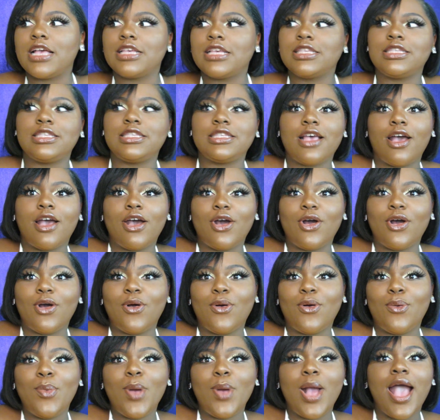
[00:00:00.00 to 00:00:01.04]

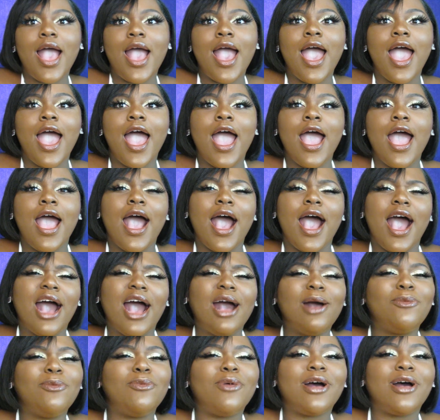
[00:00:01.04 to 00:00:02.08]
So
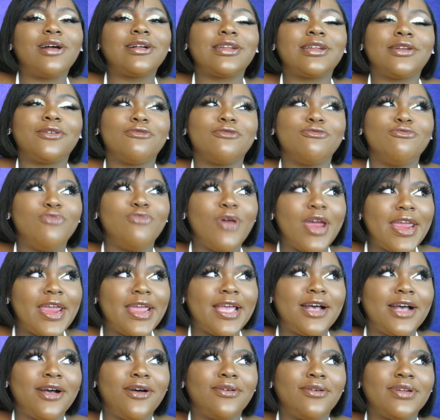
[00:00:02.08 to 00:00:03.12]
I'm walking
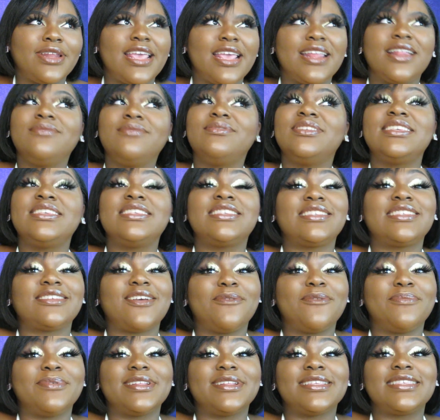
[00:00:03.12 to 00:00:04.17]
around and I'm just
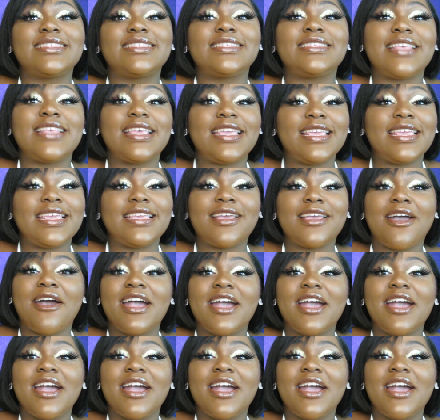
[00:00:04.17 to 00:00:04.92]
scoping the scene, y'all.